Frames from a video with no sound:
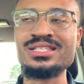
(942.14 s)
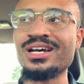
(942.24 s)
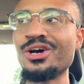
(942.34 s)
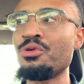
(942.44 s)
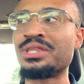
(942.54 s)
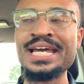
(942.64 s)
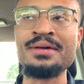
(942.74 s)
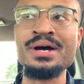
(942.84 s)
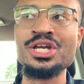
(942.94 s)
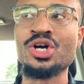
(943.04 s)
ago, you thinking
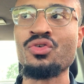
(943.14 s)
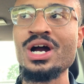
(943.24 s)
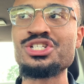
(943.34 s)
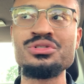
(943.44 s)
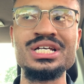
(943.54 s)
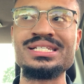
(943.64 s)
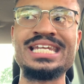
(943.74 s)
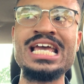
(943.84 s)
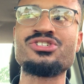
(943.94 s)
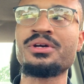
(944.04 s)
about your crush, you just
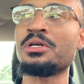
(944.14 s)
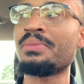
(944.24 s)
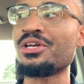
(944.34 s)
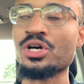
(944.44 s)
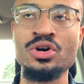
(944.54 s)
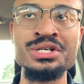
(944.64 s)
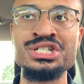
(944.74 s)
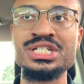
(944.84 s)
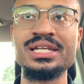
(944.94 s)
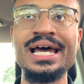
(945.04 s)
daydreaming about your crush and
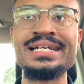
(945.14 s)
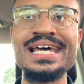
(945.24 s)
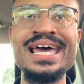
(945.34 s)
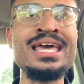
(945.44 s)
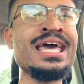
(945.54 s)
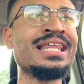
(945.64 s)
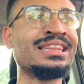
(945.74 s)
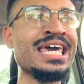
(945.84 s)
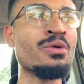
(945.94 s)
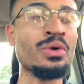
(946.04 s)
shit like that.
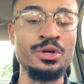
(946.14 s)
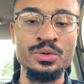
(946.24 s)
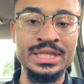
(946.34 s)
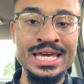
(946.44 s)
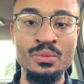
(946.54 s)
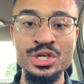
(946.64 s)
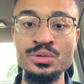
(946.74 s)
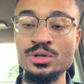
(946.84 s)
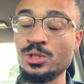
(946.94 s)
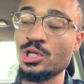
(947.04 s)
Then when
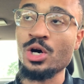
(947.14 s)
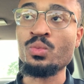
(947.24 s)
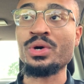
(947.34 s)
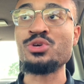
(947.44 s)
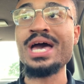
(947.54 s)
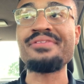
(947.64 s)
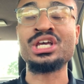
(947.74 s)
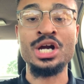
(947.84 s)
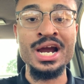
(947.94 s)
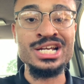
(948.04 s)
you had the
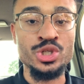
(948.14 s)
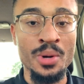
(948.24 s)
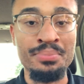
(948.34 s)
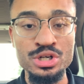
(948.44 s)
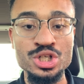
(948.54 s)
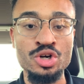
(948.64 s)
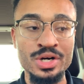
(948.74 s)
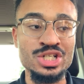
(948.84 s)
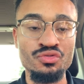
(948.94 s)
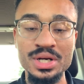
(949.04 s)
courage to approach your
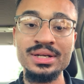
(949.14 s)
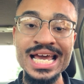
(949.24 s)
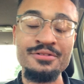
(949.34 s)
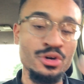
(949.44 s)
crush in real life,